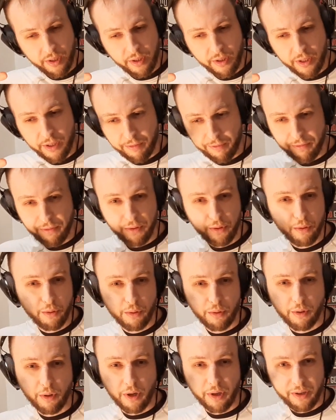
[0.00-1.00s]
If
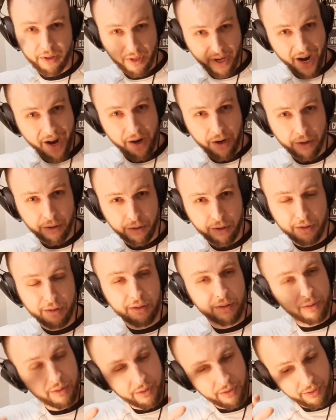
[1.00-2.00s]
you're tired,
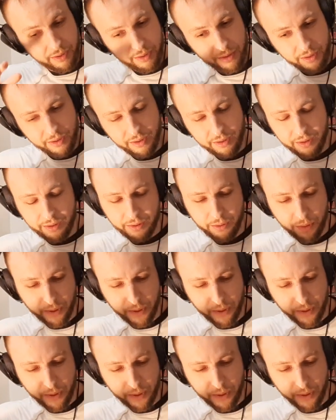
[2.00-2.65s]
you